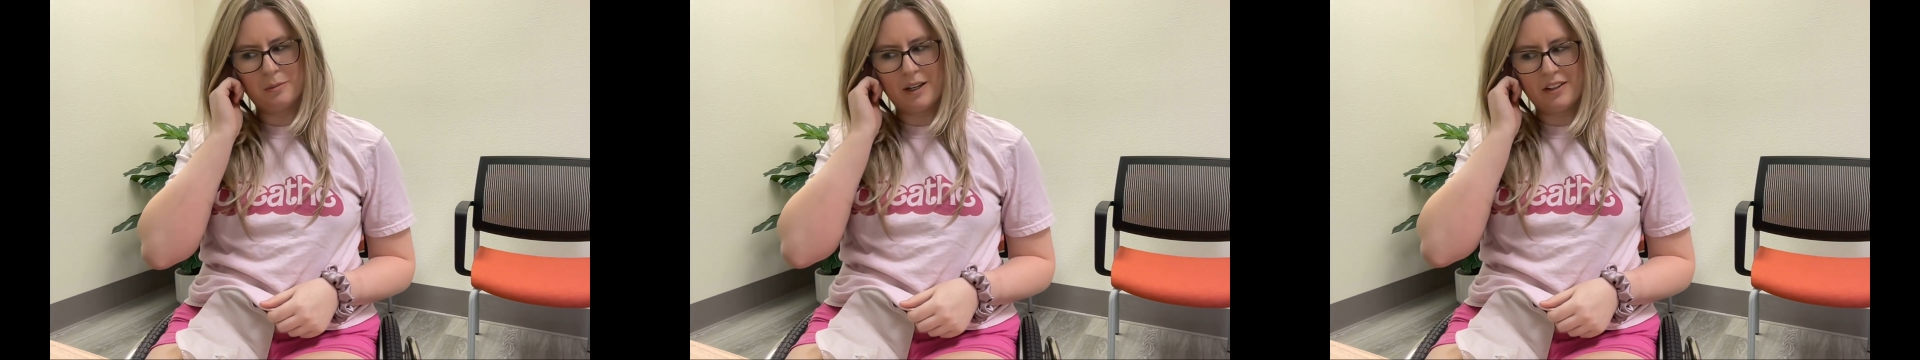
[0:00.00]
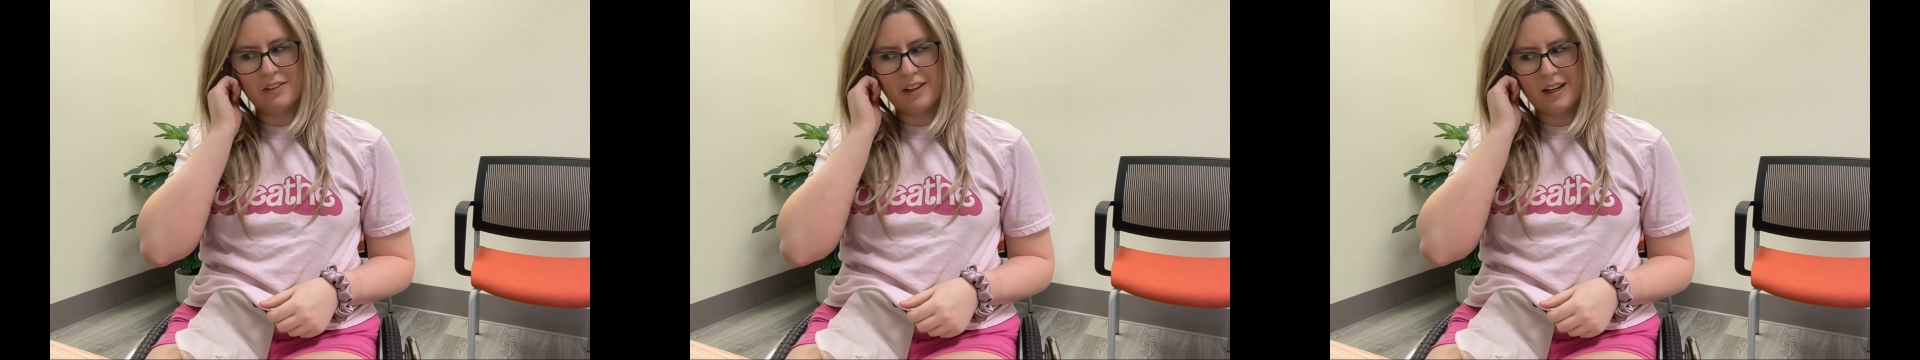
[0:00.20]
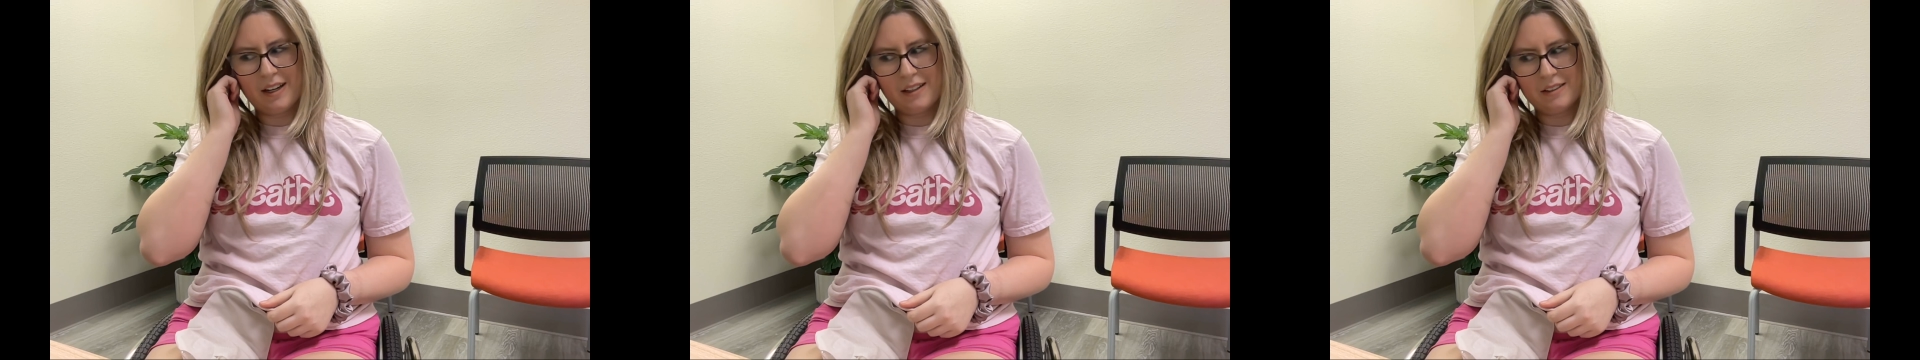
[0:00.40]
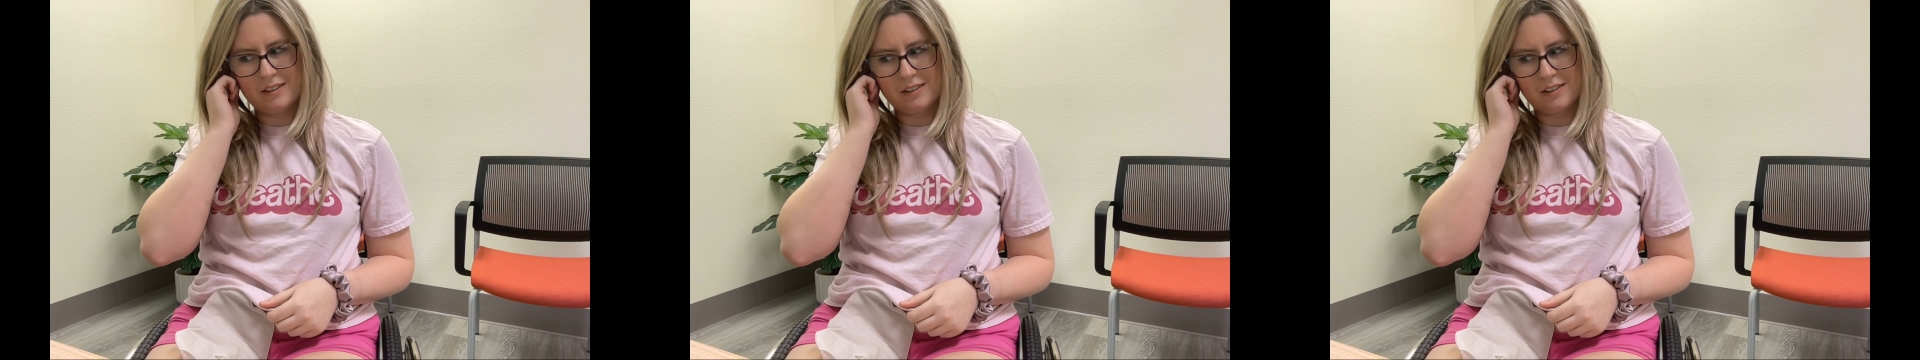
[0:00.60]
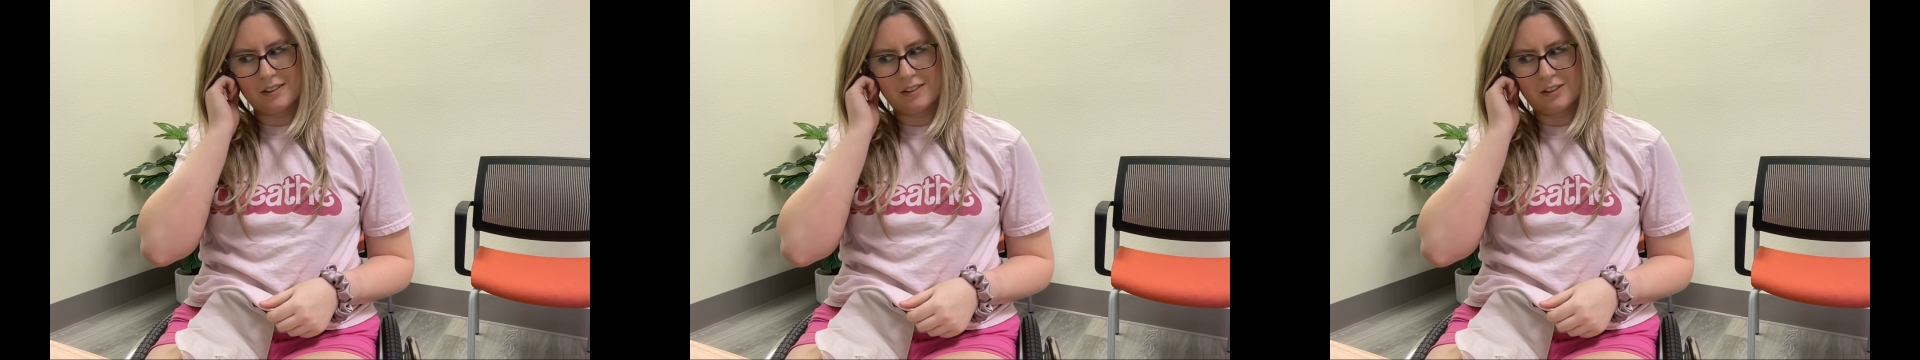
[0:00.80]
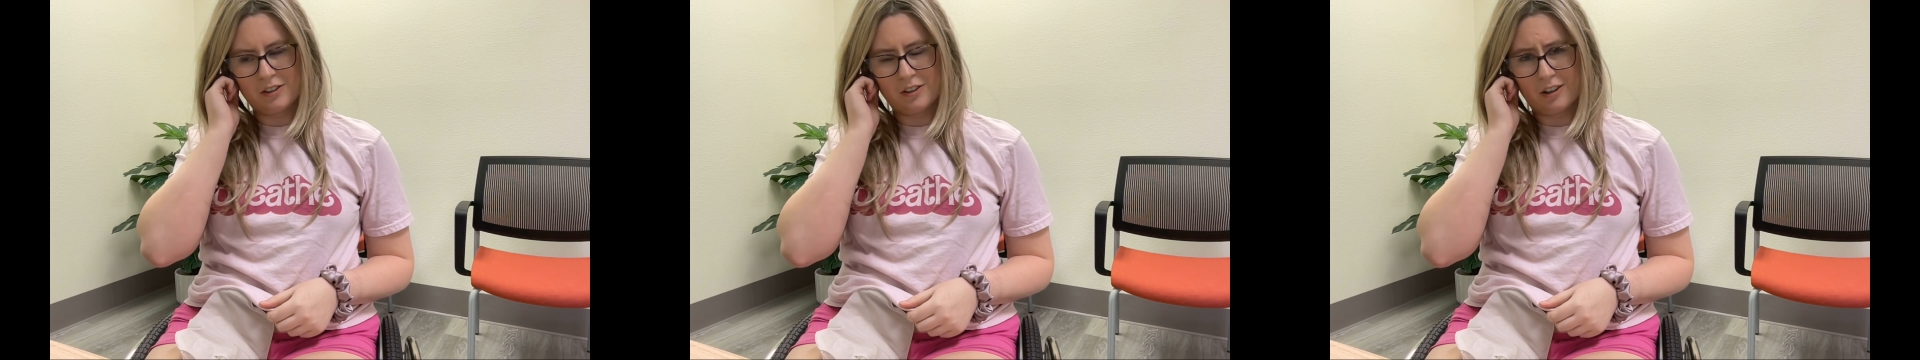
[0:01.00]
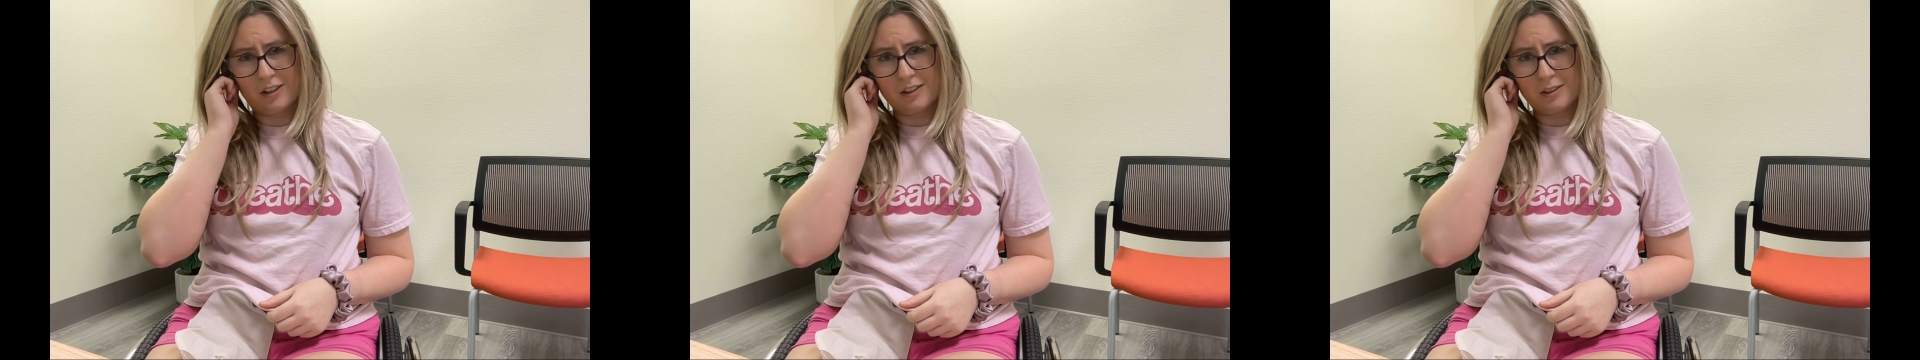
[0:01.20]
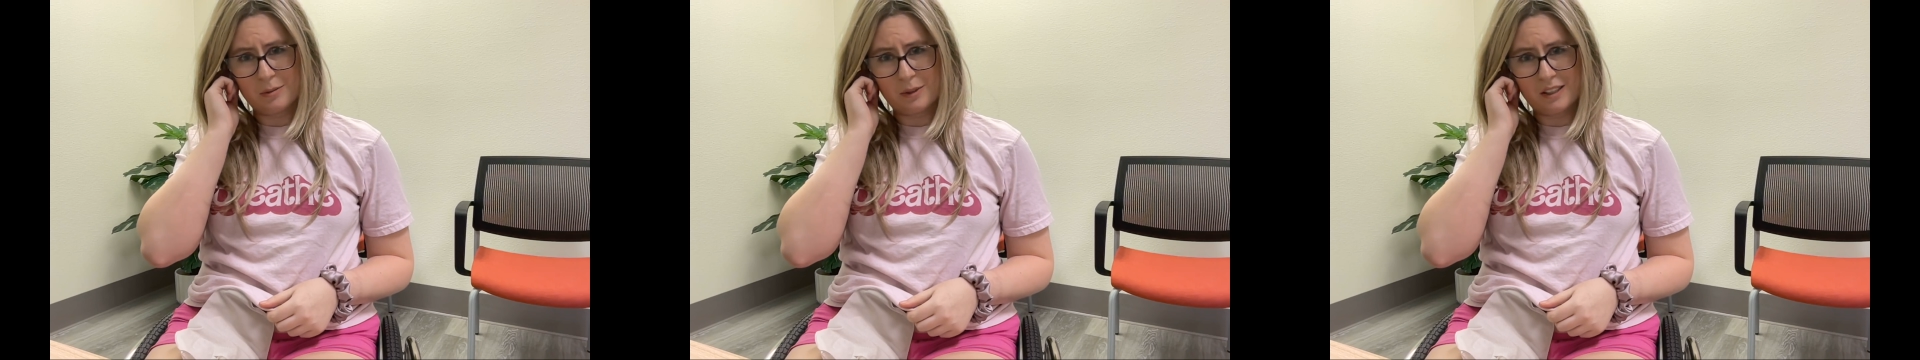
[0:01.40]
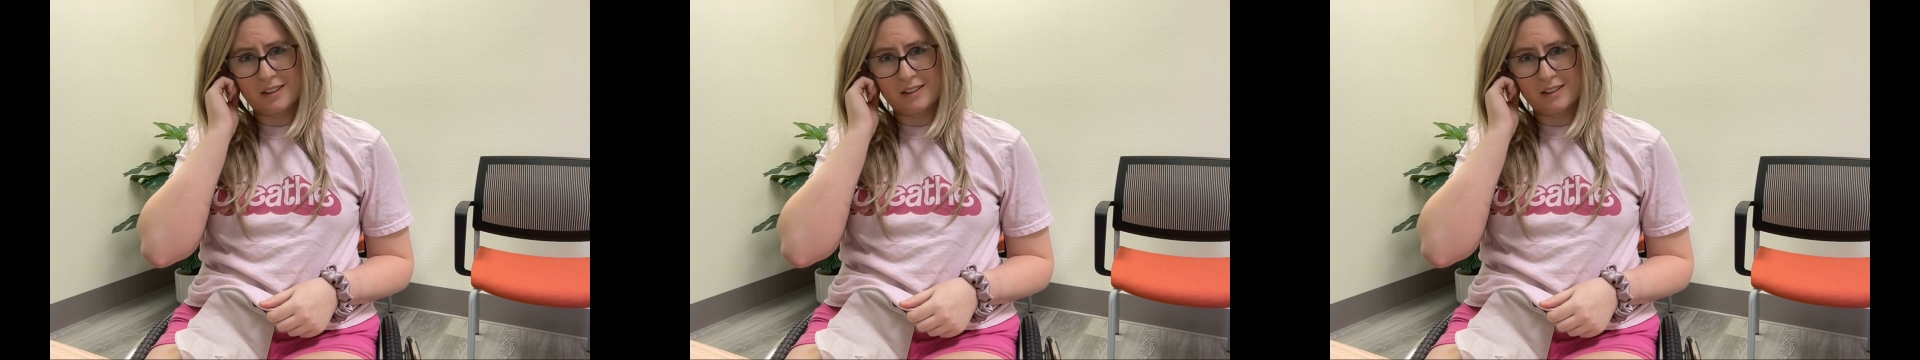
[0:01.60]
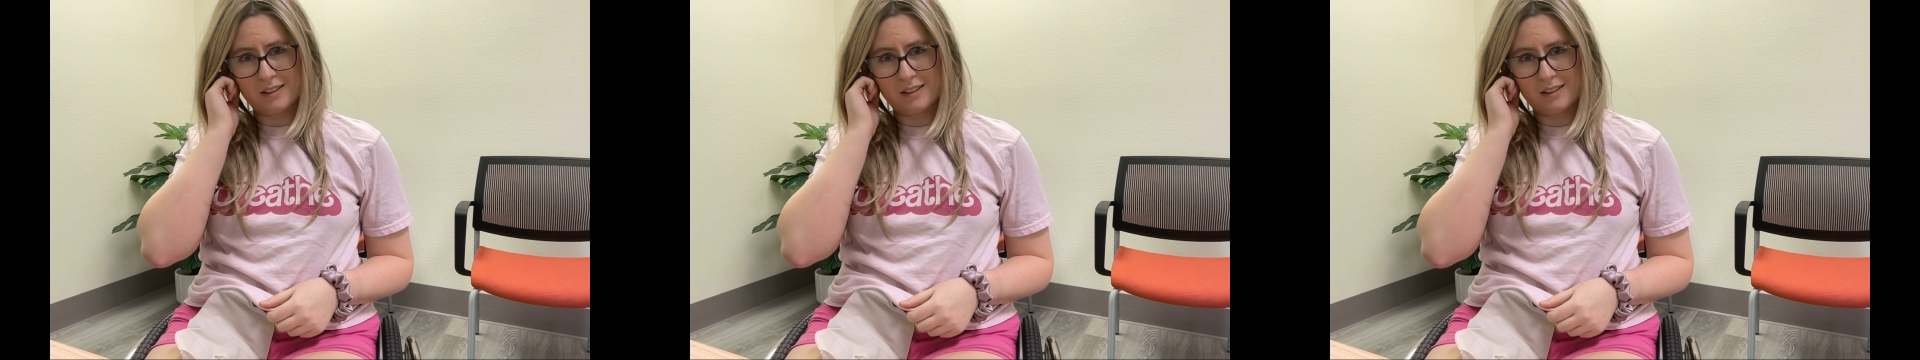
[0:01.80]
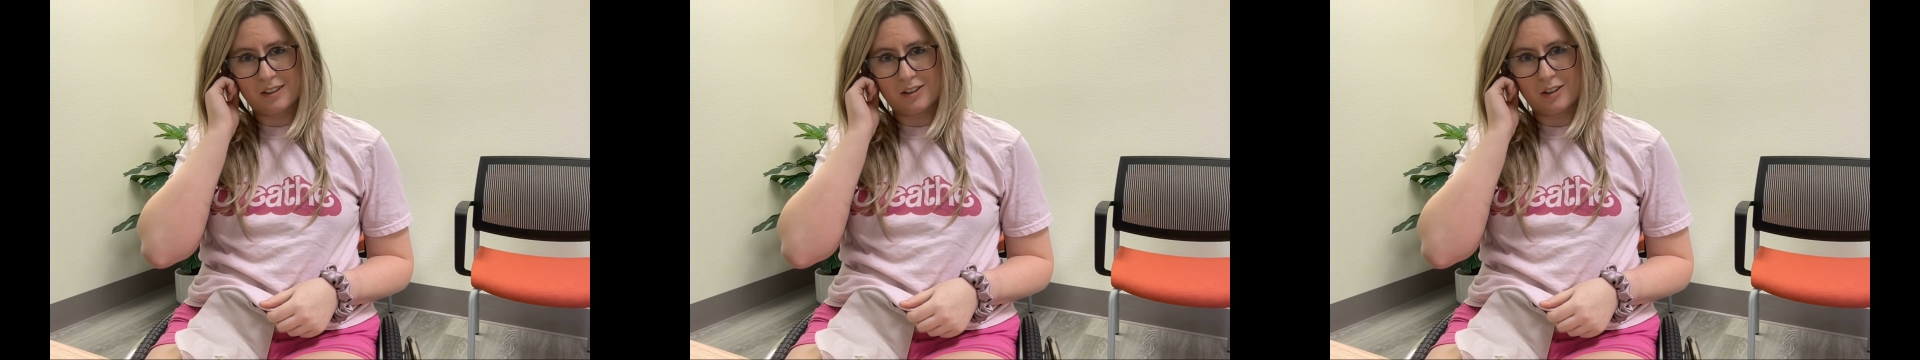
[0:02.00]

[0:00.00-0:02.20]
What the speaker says: about that since urostomies